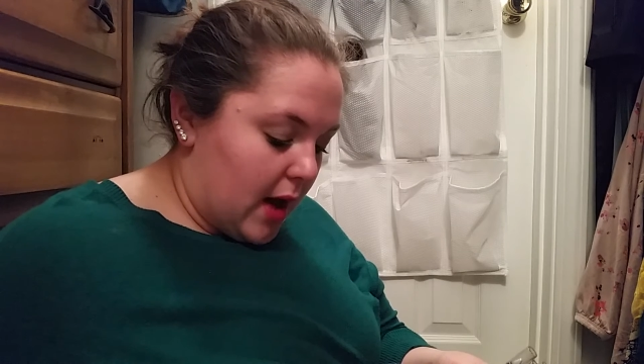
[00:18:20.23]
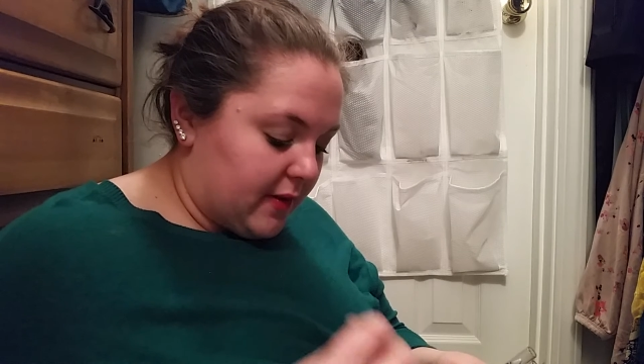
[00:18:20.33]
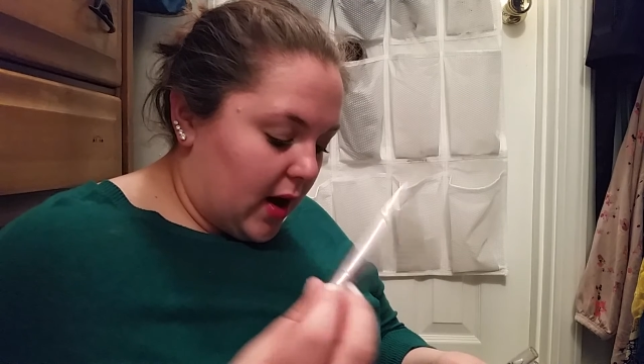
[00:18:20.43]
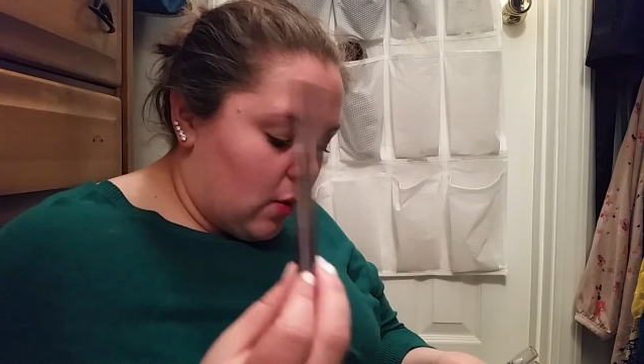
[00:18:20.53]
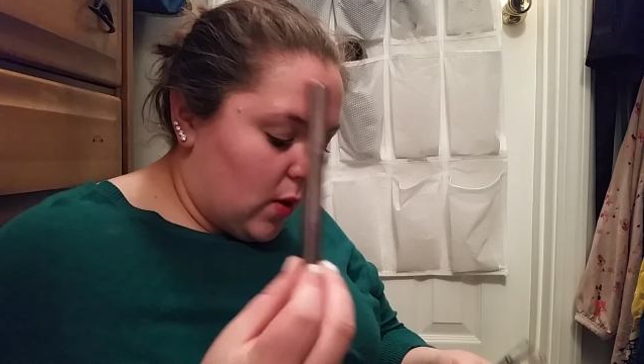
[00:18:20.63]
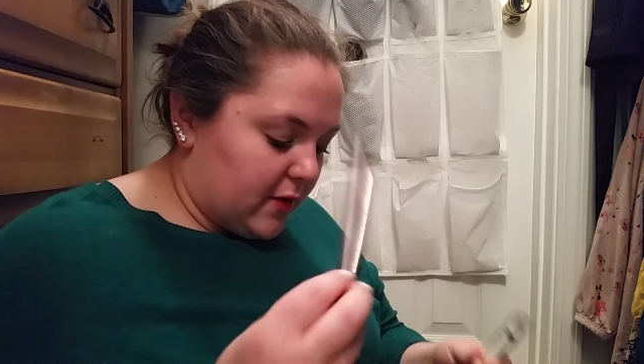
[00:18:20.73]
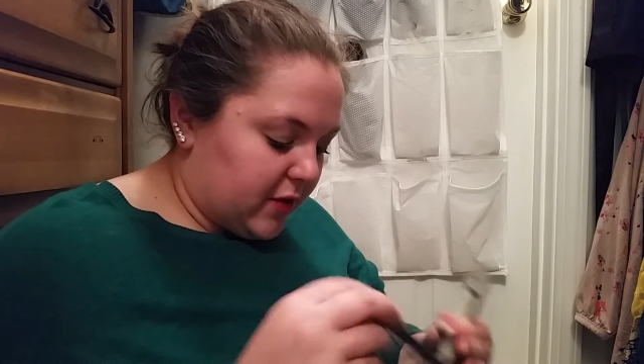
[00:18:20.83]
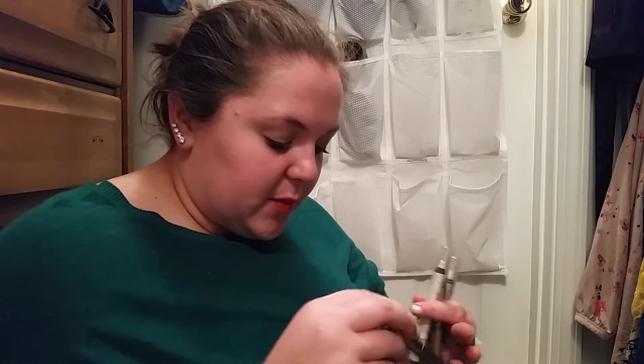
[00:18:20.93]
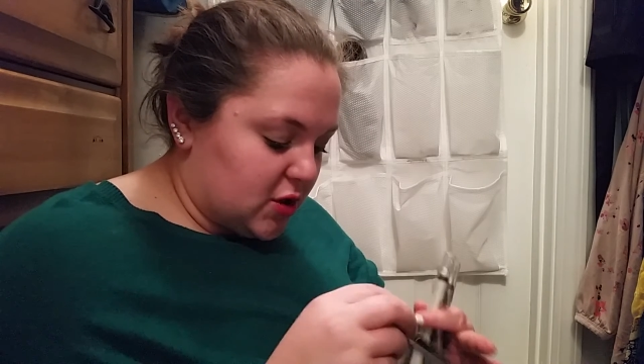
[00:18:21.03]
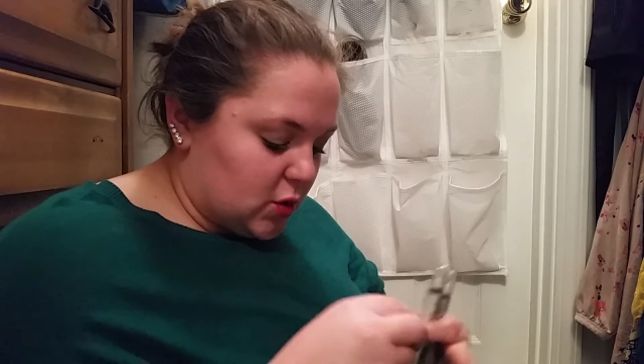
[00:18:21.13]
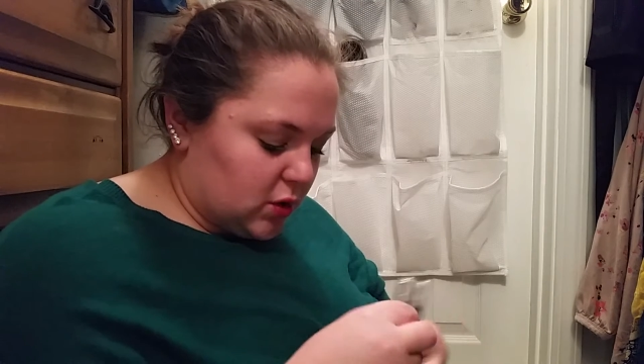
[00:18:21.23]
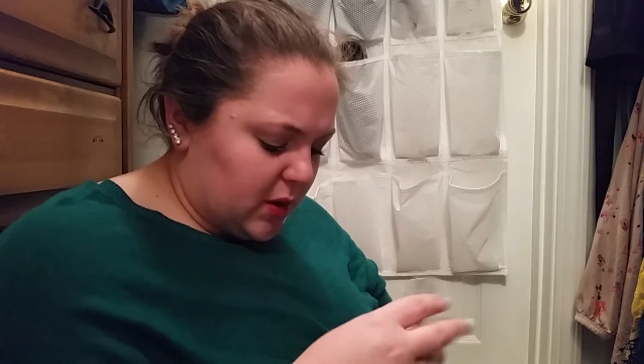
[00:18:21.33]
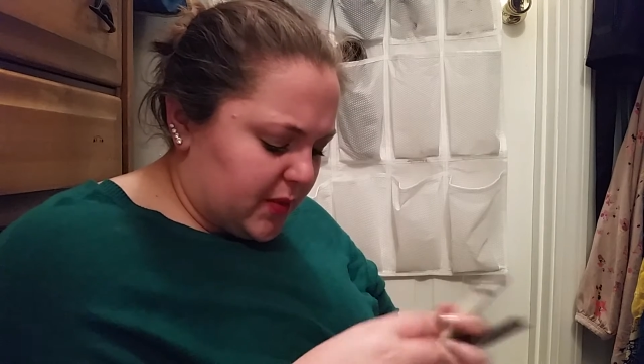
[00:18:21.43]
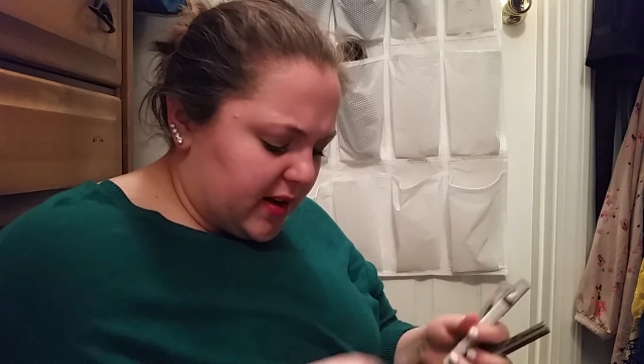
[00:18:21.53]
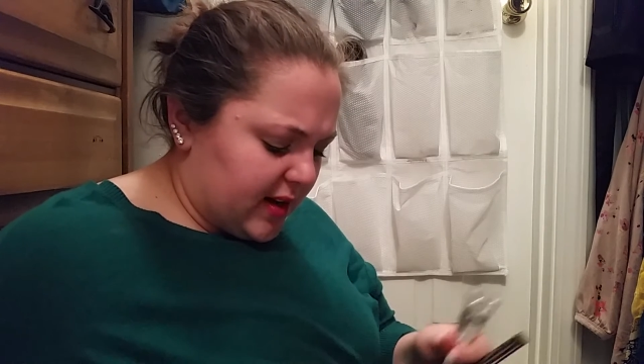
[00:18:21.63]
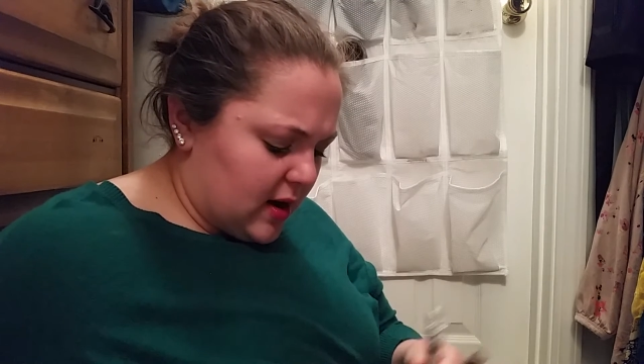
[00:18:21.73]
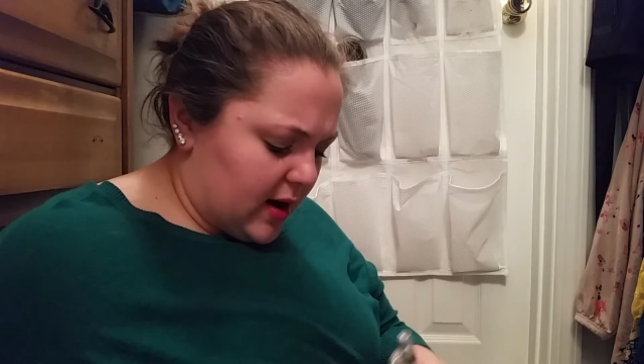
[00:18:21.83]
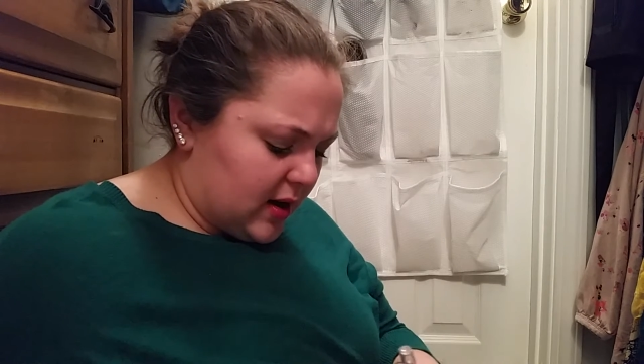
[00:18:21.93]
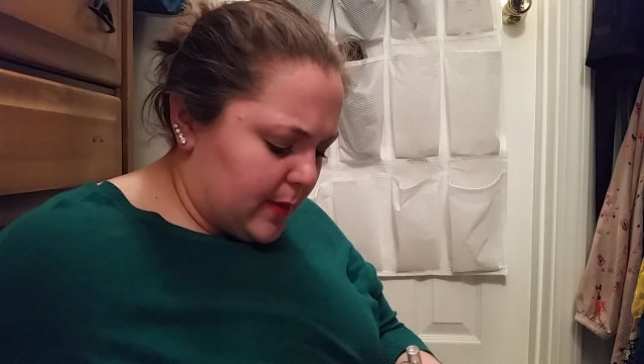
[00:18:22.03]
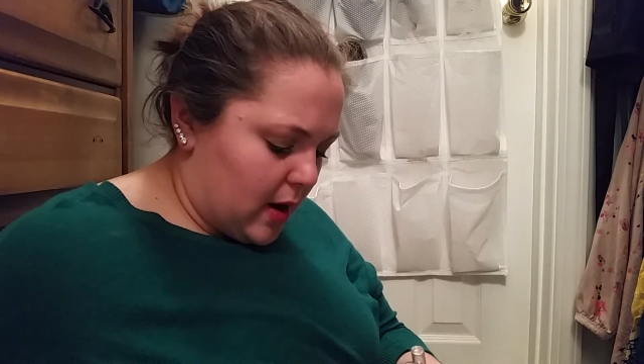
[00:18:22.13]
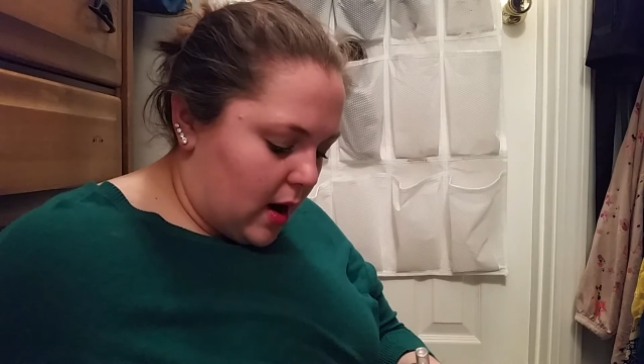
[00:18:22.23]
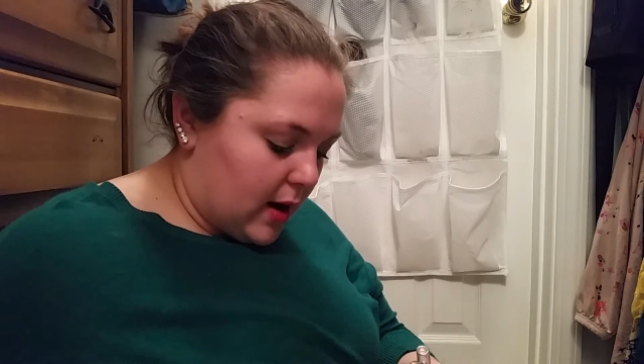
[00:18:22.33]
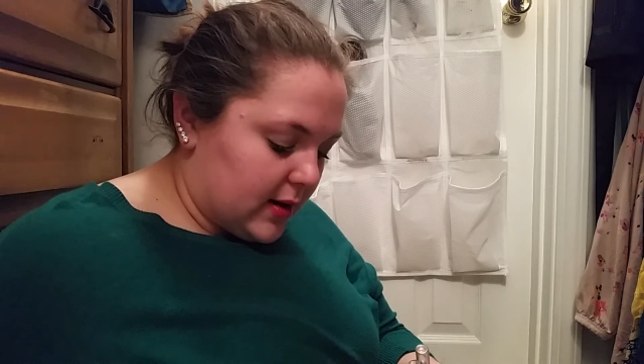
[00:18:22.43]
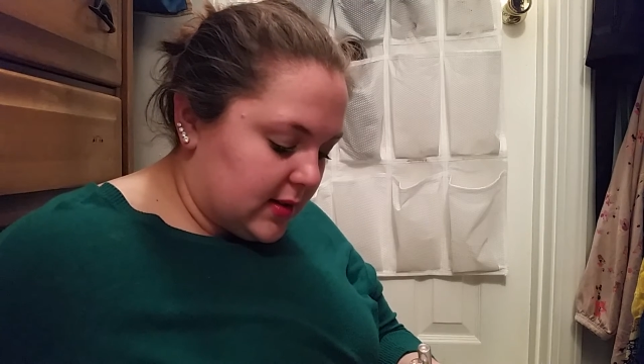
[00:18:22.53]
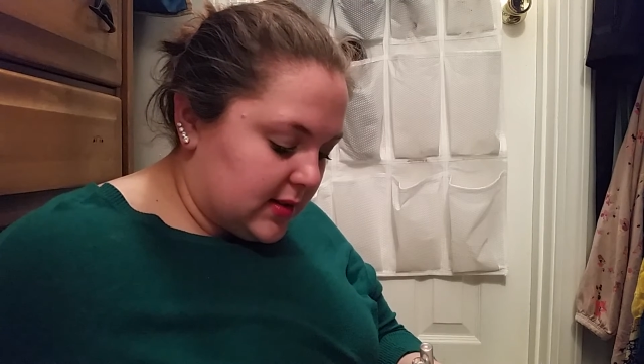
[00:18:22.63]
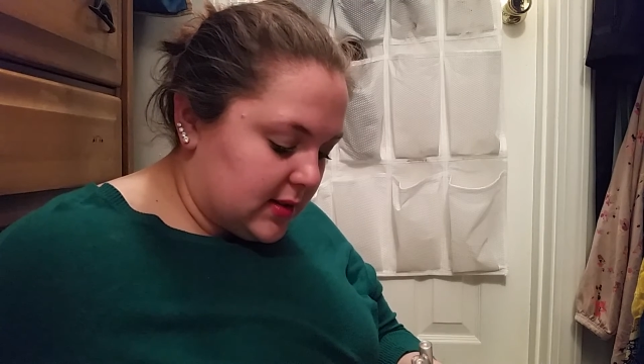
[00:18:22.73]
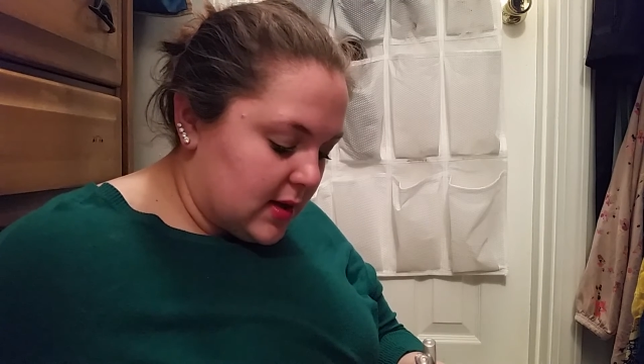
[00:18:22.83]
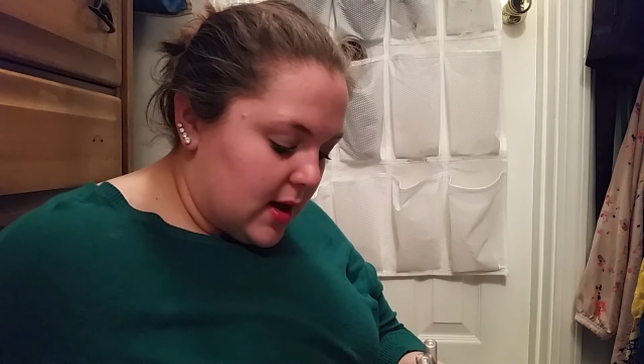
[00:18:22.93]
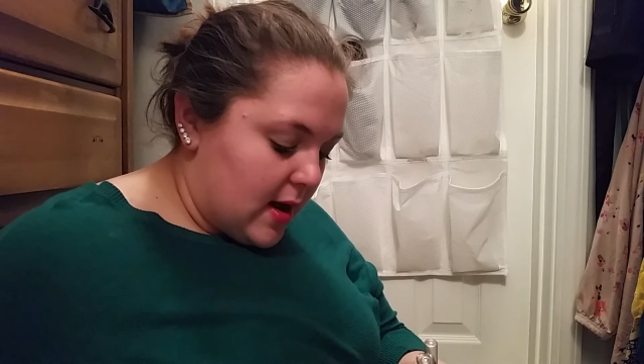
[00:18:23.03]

I've got one from Julep that I got in a box.